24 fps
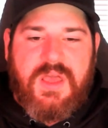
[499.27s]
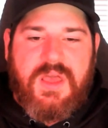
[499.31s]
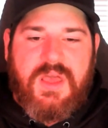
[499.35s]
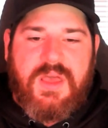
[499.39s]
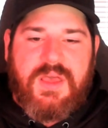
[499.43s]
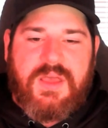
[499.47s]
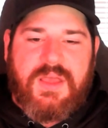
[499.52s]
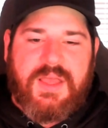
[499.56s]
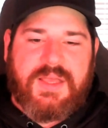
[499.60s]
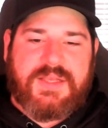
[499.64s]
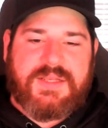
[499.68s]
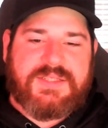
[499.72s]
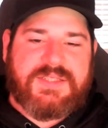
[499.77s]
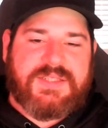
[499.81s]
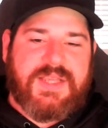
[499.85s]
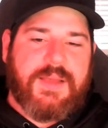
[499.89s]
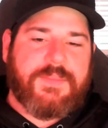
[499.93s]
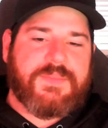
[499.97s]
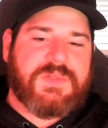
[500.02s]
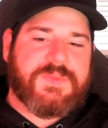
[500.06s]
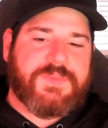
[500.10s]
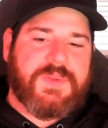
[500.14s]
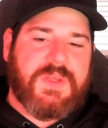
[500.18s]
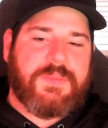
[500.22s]

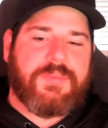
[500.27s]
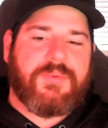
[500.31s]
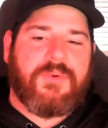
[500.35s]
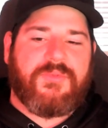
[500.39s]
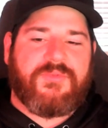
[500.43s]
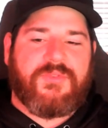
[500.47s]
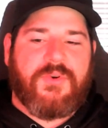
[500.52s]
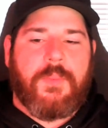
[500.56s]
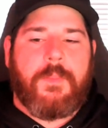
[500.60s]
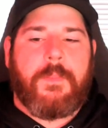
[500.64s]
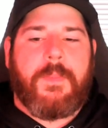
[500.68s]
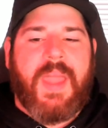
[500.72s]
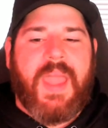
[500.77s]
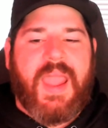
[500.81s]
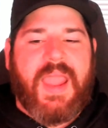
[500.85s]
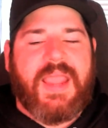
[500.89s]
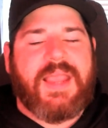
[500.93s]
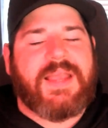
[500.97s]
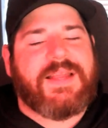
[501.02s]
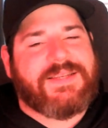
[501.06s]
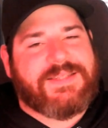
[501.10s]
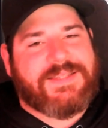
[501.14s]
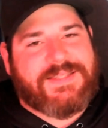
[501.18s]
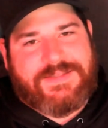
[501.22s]
exempts people from
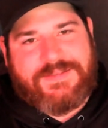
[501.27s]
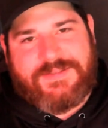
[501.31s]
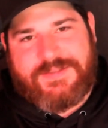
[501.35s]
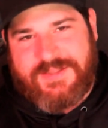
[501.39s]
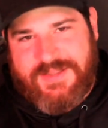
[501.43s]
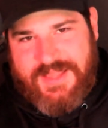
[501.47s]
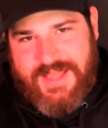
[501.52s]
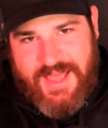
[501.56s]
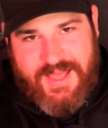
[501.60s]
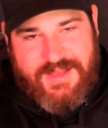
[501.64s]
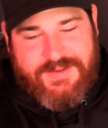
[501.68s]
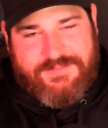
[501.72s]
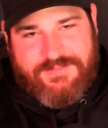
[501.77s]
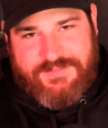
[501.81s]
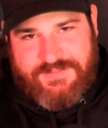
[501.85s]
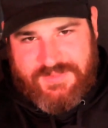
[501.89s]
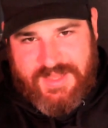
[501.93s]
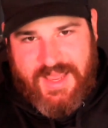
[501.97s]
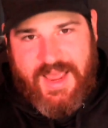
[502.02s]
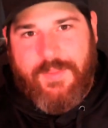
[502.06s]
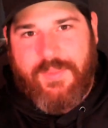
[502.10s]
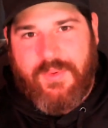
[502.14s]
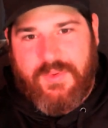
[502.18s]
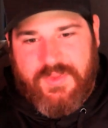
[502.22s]
paying that
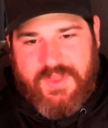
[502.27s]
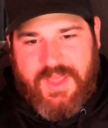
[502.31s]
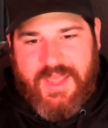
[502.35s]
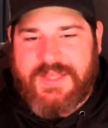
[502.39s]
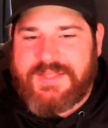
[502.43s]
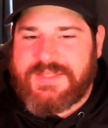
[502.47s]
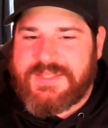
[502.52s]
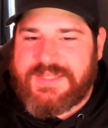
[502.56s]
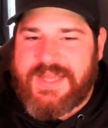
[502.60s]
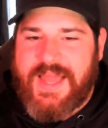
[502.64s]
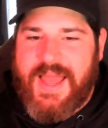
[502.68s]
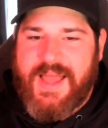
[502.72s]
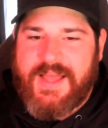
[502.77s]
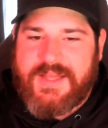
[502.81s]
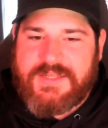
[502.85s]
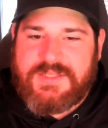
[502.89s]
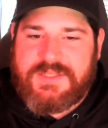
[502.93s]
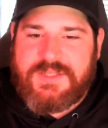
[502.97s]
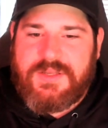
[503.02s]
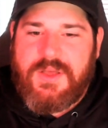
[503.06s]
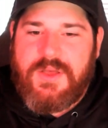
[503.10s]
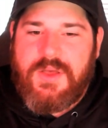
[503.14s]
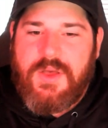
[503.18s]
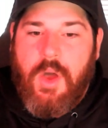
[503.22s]
capital gains
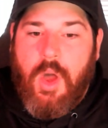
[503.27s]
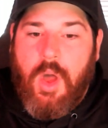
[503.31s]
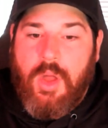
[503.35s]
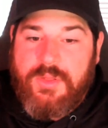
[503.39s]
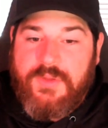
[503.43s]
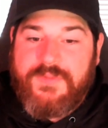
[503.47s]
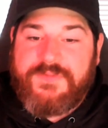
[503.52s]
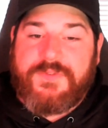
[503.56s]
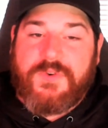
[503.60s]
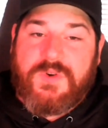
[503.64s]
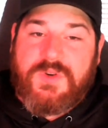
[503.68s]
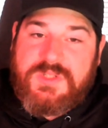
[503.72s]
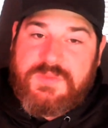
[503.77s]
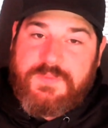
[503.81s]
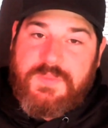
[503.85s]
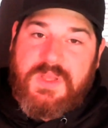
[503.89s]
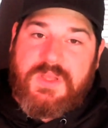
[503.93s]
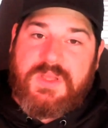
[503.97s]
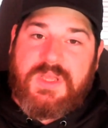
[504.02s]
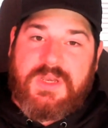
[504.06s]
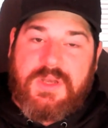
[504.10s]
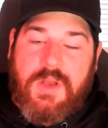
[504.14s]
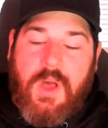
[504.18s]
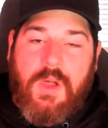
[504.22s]
tax on the first $1
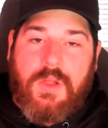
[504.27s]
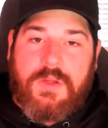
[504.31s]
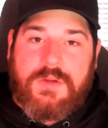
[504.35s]
million.